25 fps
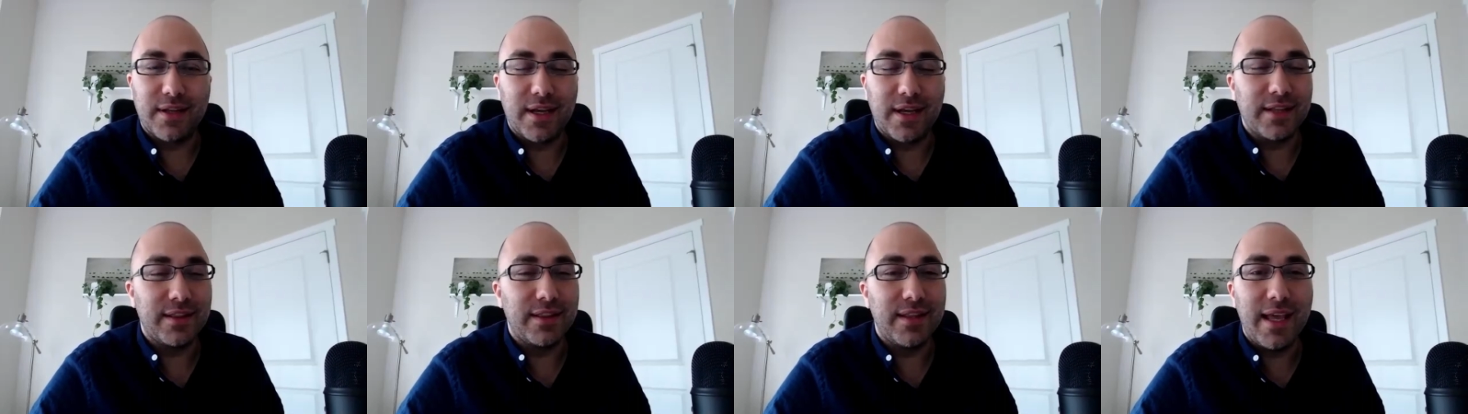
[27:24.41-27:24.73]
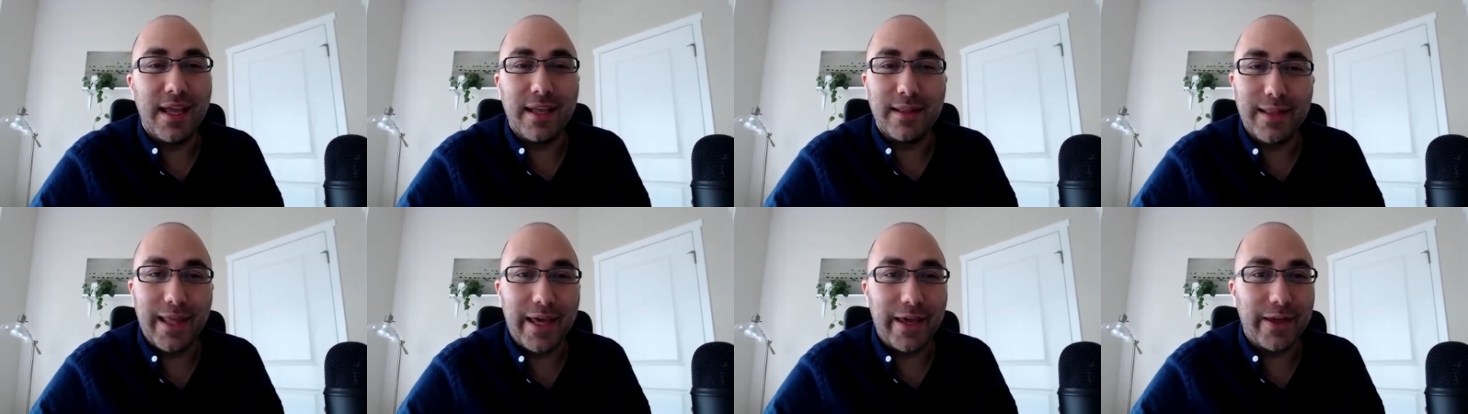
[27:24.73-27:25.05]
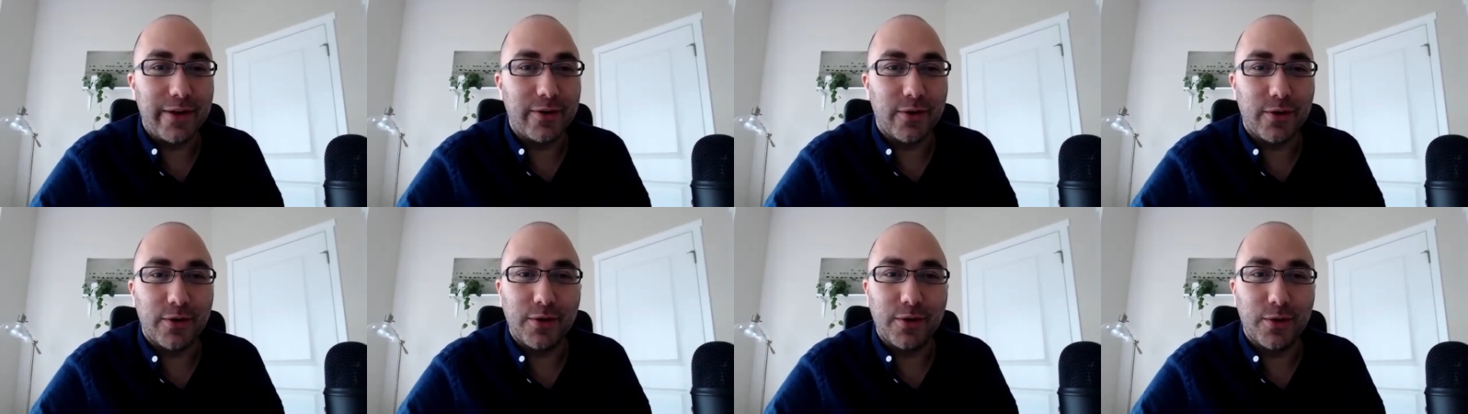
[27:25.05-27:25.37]
a day
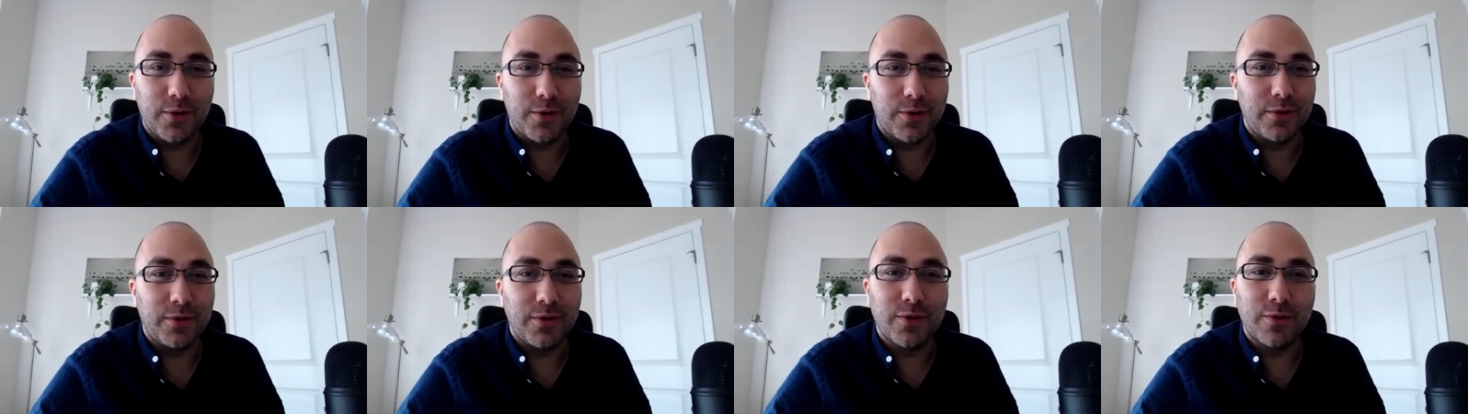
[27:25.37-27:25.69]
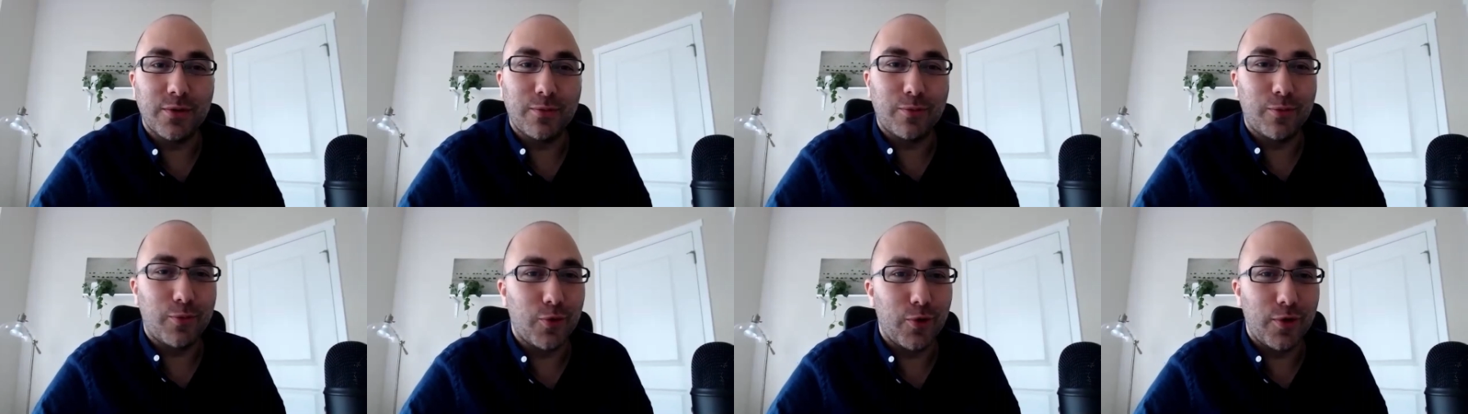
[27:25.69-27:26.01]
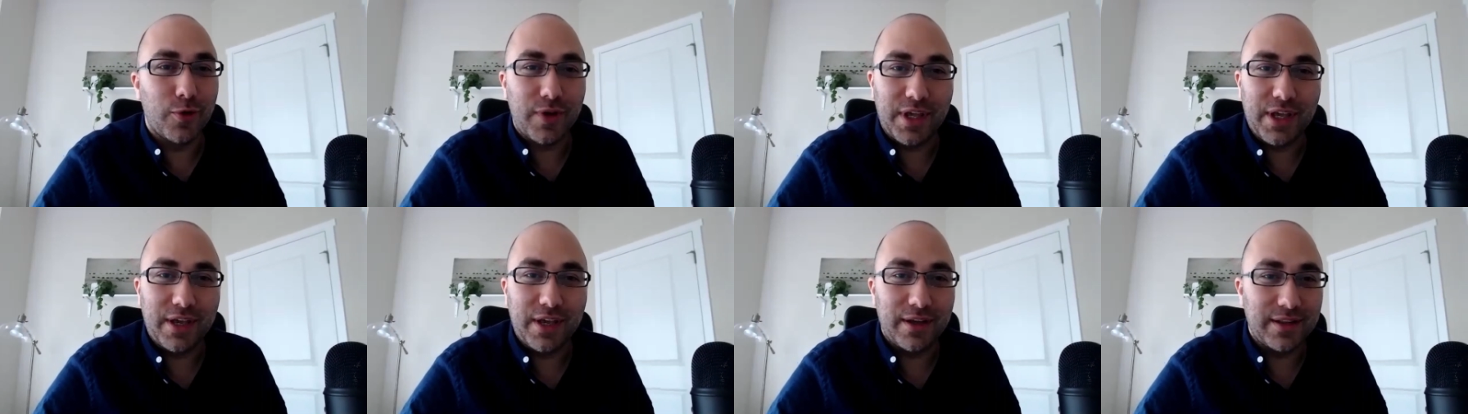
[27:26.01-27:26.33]
later you're
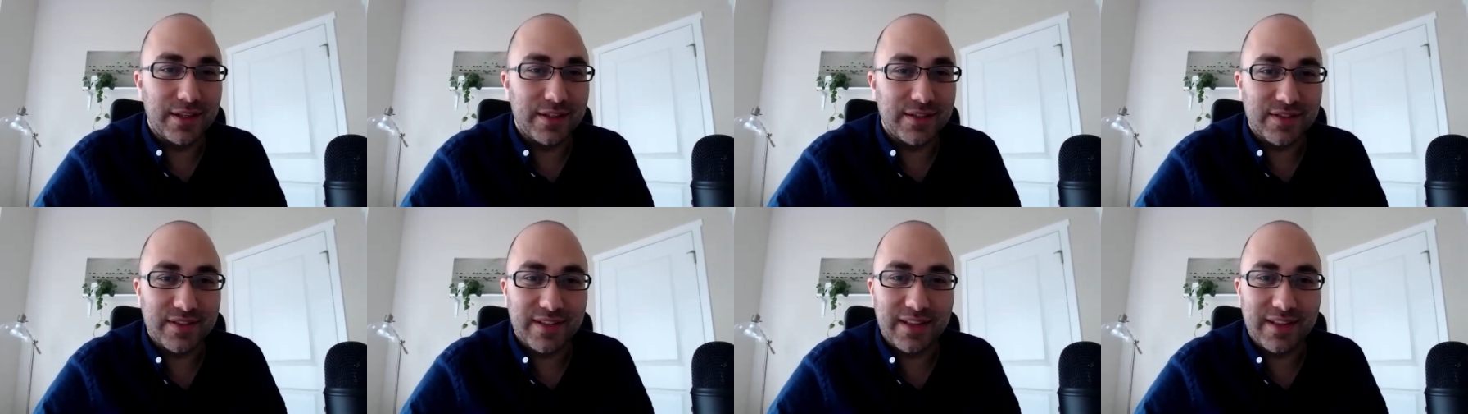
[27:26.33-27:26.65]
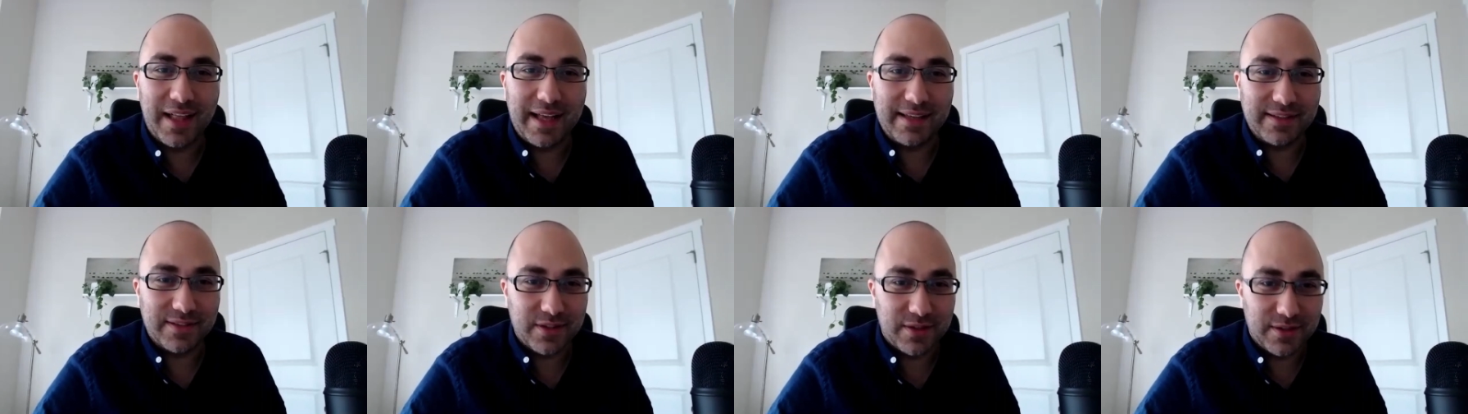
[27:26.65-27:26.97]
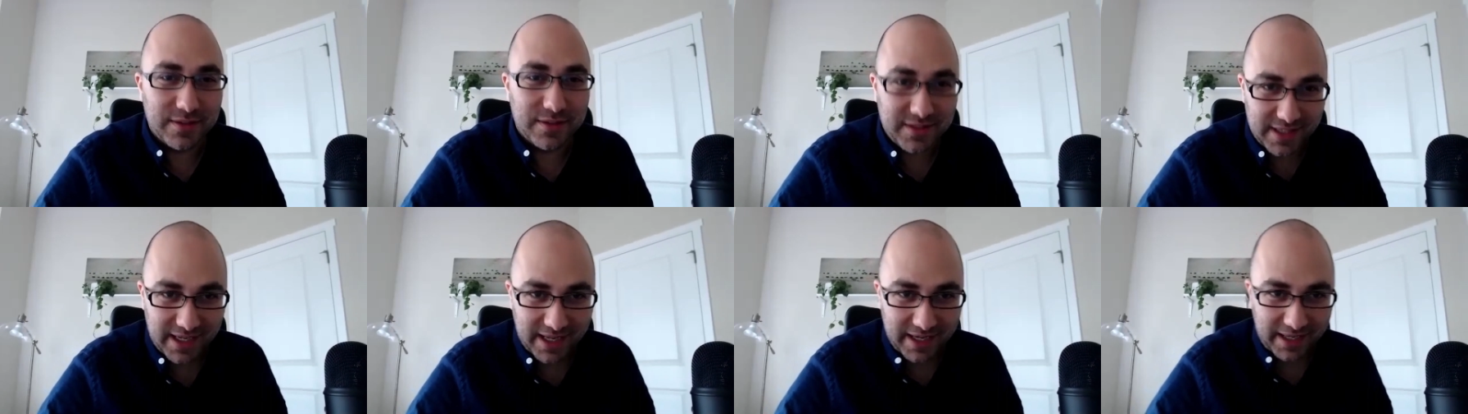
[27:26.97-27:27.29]
working in this
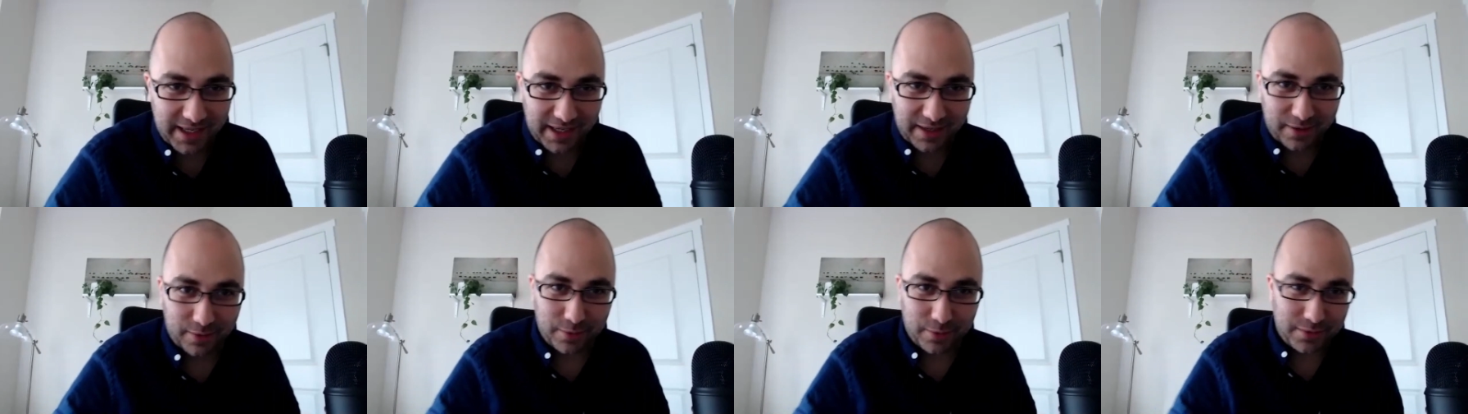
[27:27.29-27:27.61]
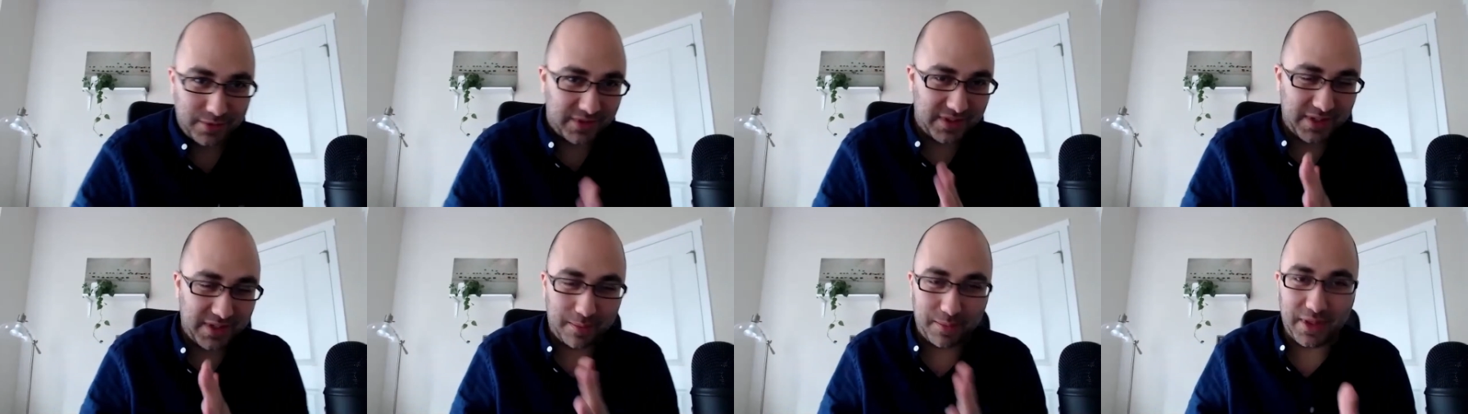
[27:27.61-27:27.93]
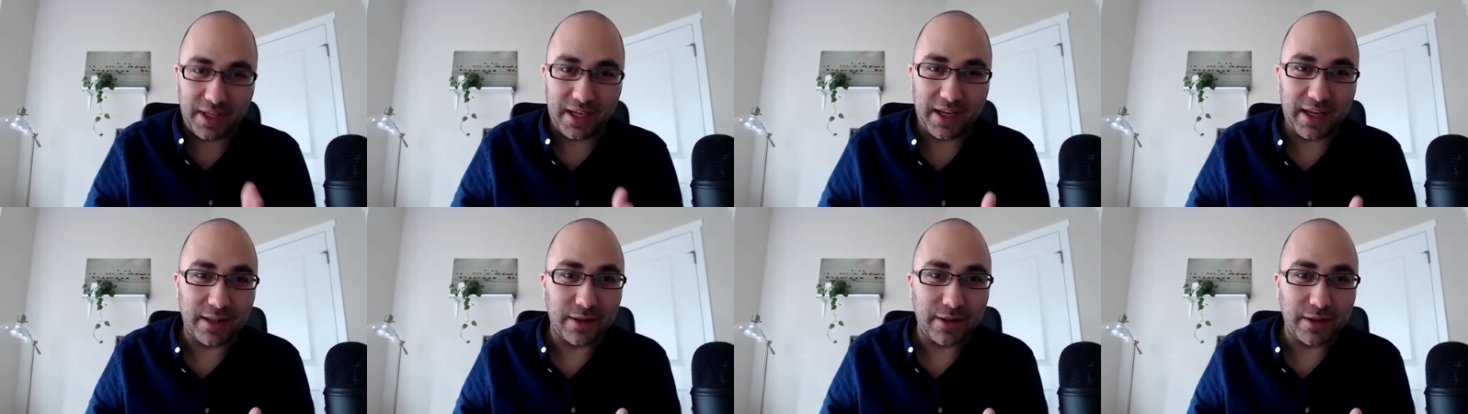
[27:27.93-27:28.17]
classical setting or something.